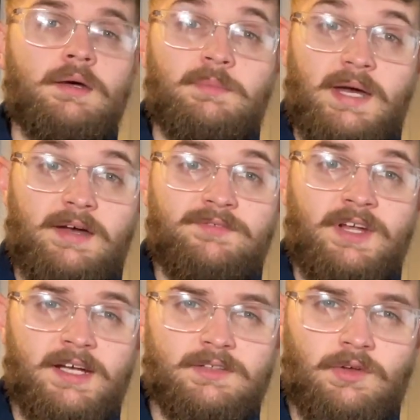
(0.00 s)
Pair of
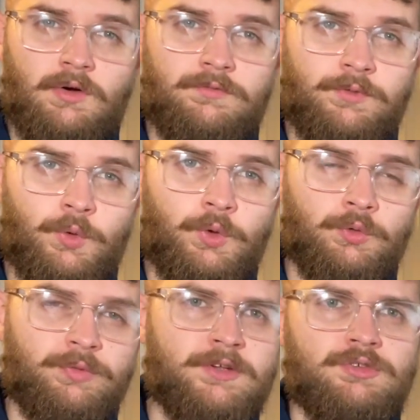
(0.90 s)
Nike Dart 4
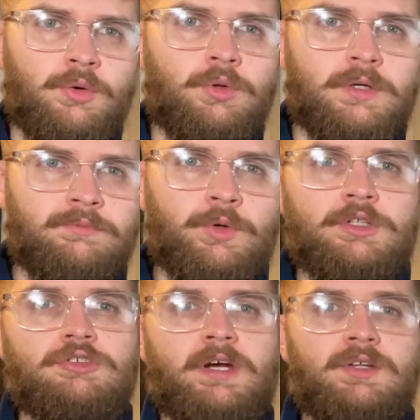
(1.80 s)
retro looking running
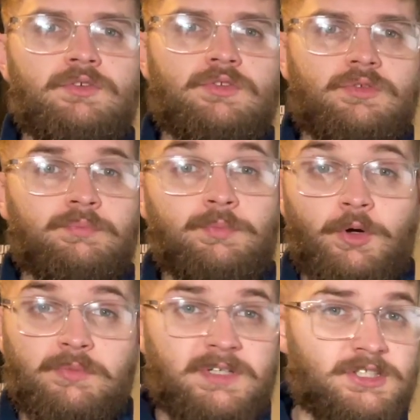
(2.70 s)
trainers,
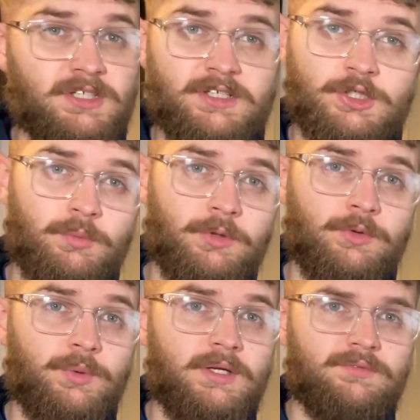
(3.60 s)
got them in a charity shop the other
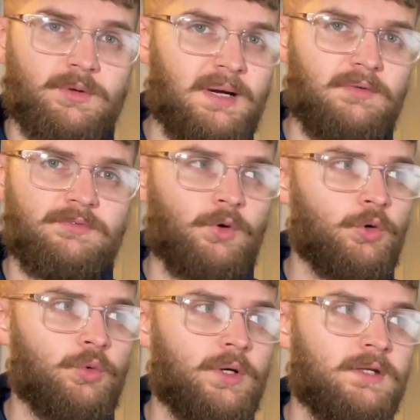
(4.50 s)
week for about
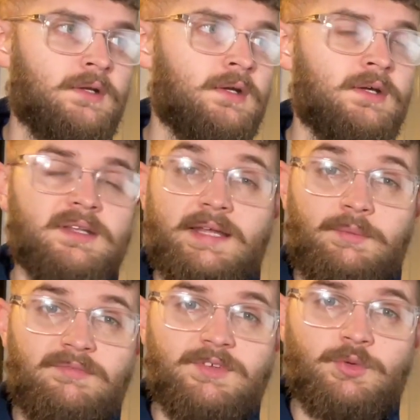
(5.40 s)
£4. They
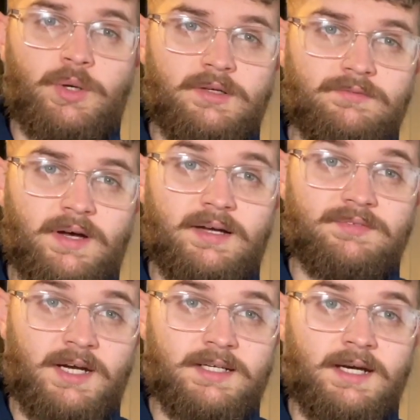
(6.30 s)
went for
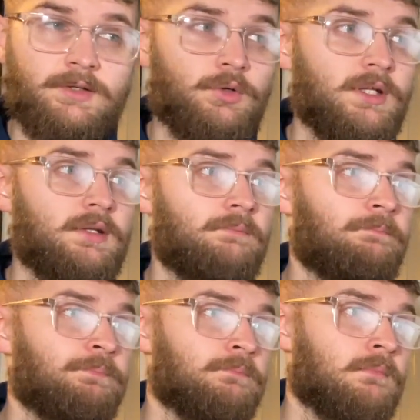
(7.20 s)
$25.99 all in.
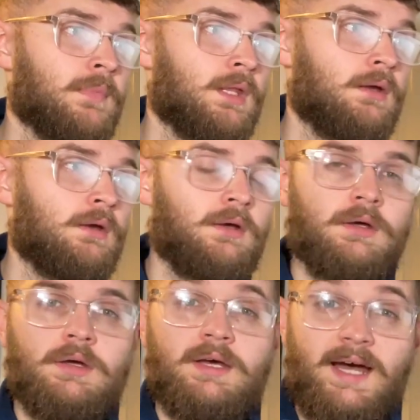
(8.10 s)

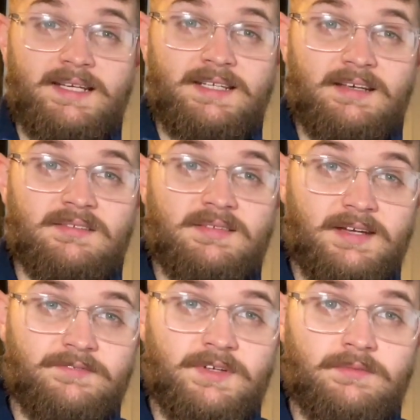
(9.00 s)
Adidas
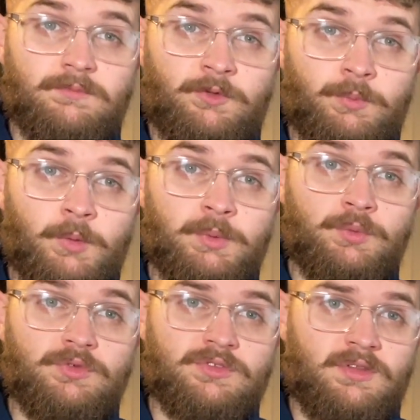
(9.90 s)
Tech Fit football
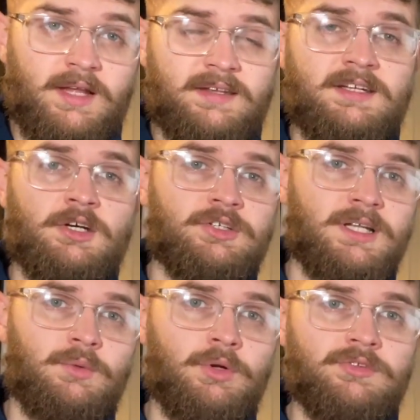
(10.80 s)
boots, like the neon
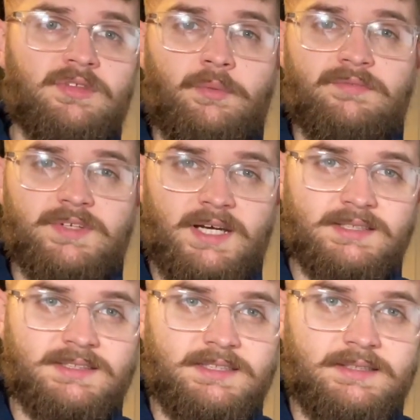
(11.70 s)
yellow ones, they went for
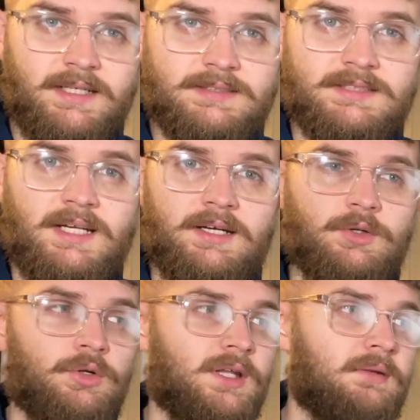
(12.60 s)
$19.99
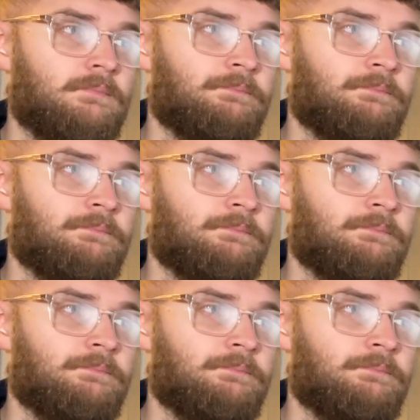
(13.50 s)
all in.